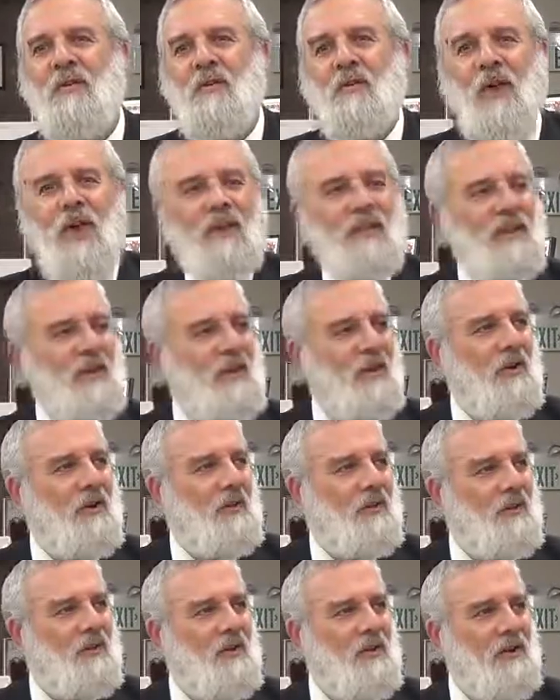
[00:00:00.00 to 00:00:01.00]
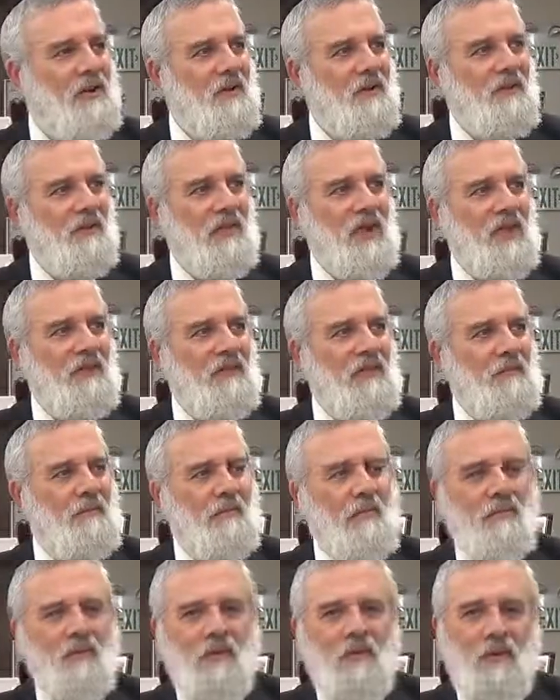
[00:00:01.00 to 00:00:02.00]
ran
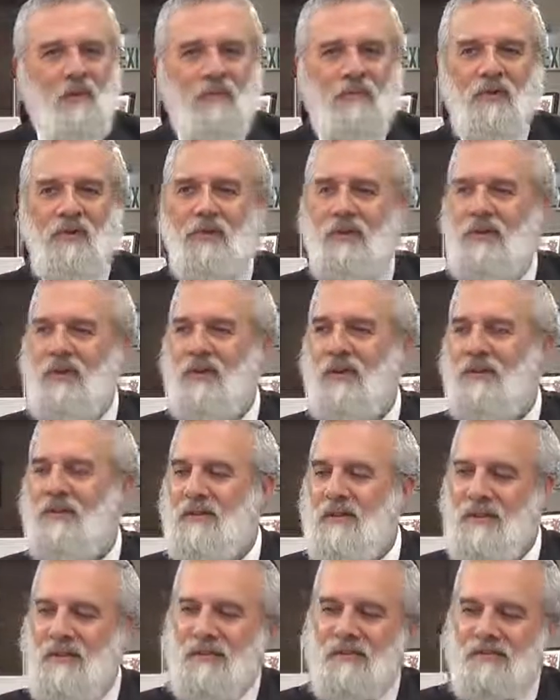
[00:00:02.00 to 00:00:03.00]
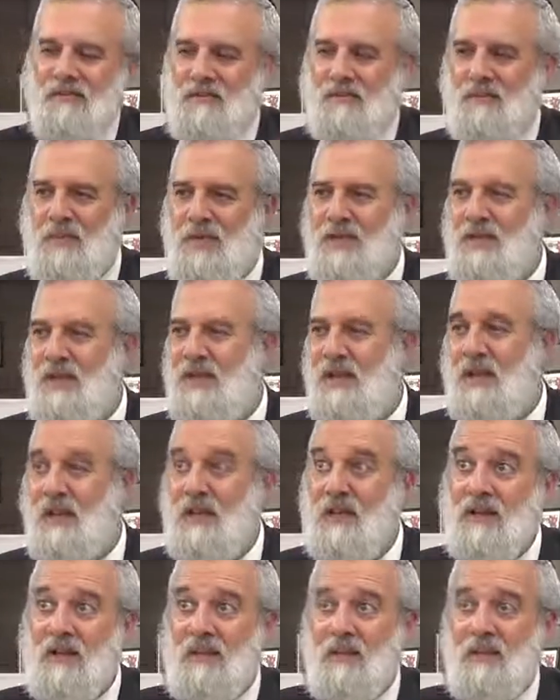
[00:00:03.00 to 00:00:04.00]
them over, and
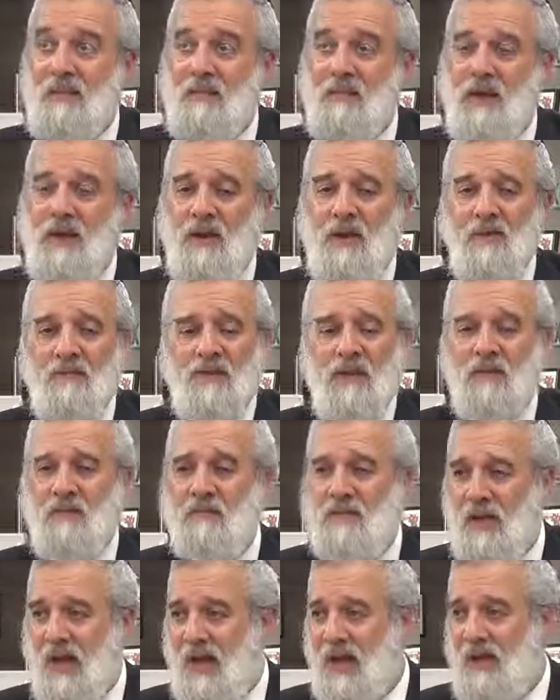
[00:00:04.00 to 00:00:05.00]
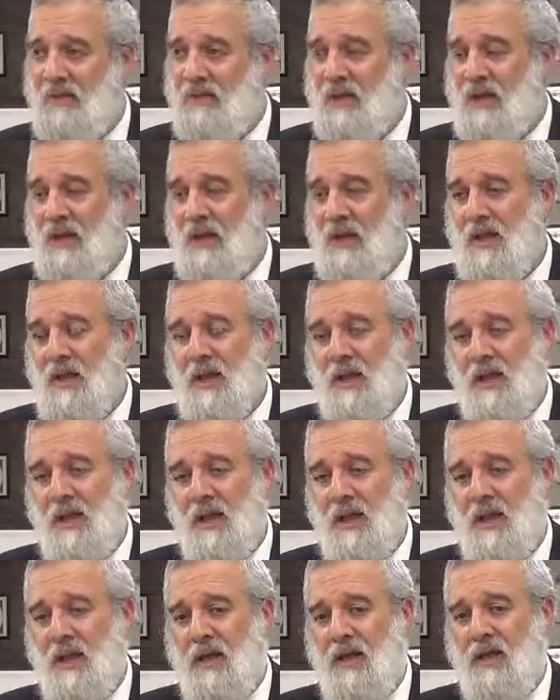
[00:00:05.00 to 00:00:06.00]
basically many of them died
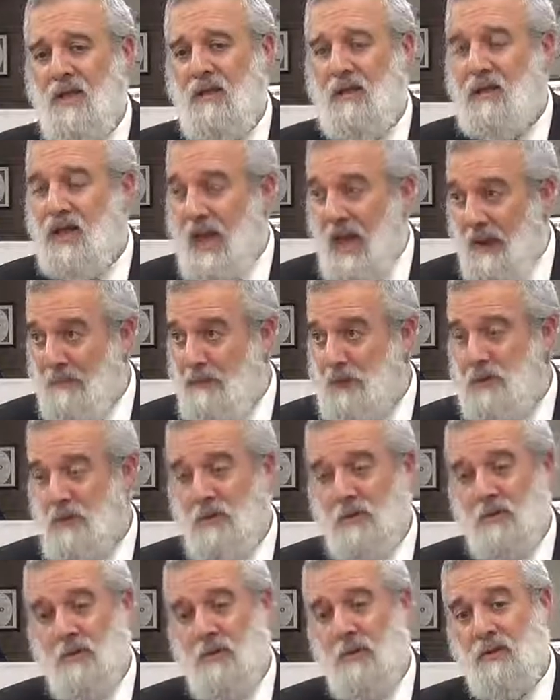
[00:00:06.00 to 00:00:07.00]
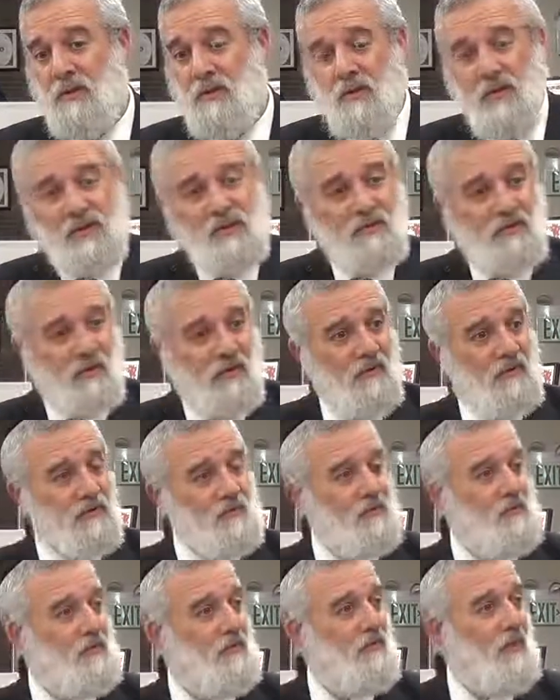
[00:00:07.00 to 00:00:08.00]
and captured. The rest of them
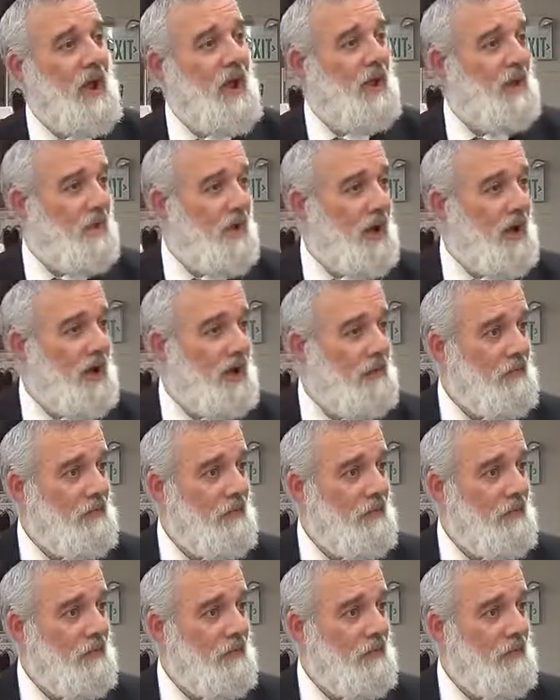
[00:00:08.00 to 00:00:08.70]
ran away.